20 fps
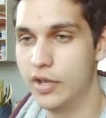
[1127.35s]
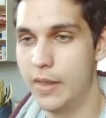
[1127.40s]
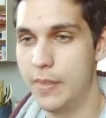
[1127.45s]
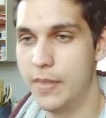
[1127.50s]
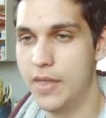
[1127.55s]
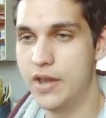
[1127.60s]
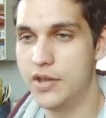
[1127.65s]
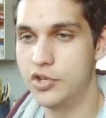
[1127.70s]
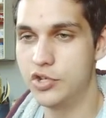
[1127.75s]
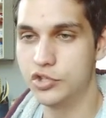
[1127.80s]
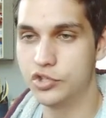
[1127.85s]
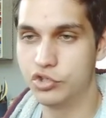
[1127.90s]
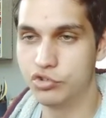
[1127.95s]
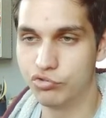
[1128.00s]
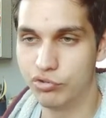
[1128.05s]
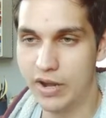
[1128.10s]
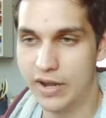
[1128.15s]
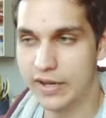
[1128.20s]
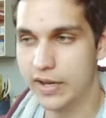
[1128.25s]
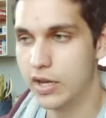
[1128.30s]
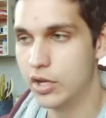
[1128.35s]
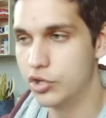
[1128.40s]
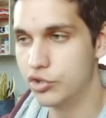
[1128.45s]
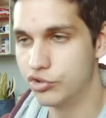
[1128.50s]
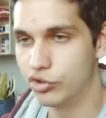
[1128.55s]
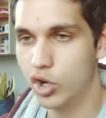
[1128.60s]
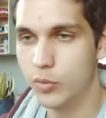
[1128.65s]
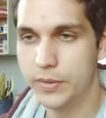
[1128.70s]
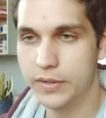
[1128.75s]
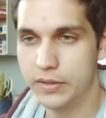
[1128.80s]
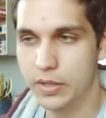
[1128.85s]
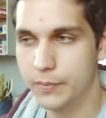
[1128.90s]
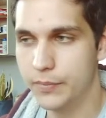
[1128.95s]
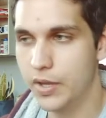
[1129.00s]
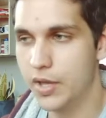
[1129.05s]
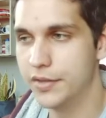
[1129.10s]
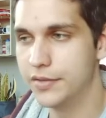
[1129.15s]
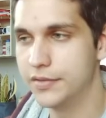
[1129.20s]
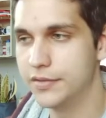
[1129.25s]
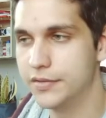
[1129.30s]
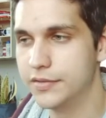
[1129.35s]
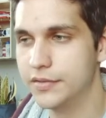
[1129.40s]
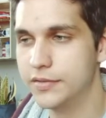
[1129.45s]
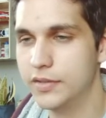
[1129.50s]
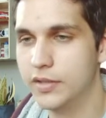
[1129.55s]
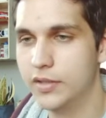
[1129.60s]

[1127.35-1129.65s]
and then just dragging and dropping the buttons